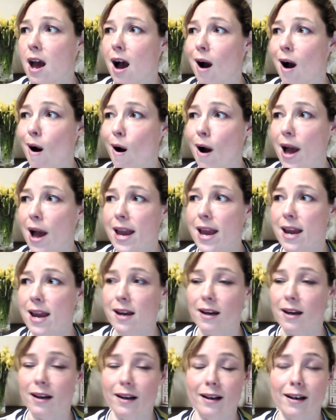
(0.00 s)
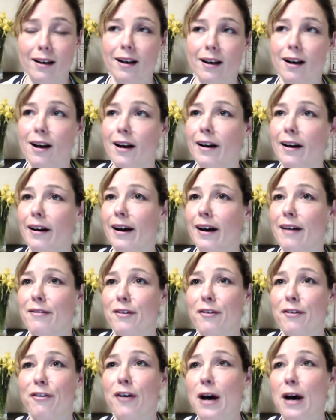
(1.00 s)
I have
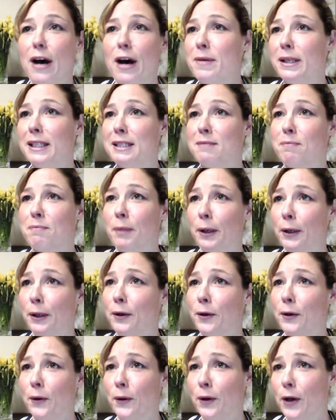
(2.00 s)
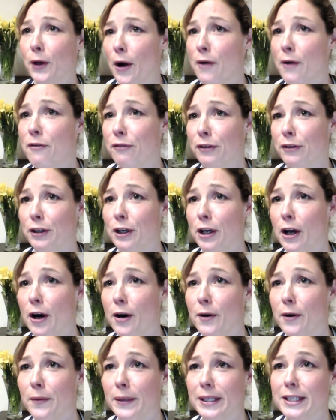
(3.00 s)
a fabulous book called Go for
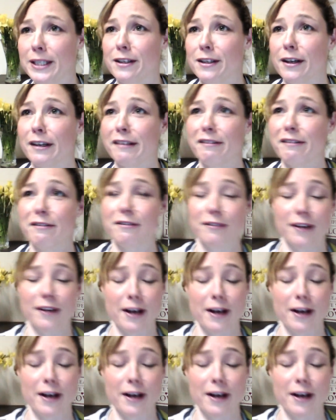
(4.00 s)
No, which I've